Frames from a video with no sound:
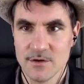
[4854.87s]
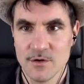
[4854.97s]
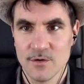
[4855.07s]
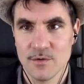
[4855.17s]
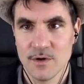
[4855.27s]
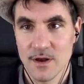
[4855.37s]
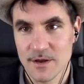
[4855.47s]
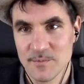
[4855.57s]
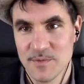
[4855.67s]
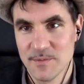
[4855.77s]
a
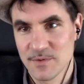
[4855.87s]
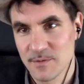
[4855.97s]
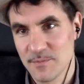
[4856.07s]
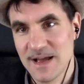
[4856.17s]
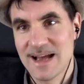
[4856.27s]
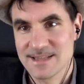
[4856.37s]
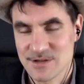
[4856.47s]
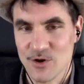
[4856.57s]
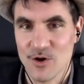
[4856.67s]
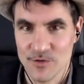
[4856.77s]
lot of people
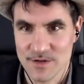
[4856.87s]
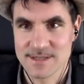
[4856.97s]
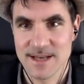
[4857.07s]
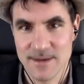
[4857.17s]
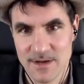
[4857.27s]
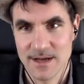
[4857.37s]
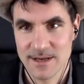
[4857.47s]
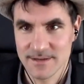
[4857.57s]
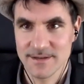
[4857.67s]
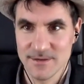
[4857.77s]
pass on the same
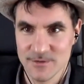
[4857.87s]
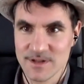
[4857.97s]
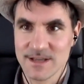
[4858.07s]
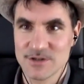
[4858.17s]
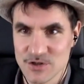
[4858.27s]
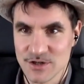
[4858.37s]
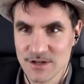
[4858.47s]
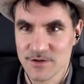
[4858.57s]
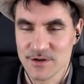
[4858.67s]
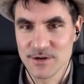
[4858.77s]
kind of thing to their
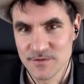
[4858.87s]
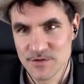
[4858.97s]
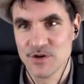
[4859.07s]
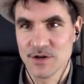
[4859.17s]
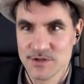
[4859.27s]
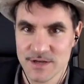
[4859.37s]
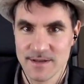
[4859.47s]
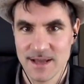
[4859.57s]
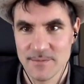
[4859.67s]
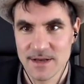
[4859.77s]
children, of judging
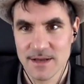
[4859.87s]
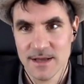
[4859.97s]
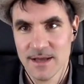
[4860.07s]
them and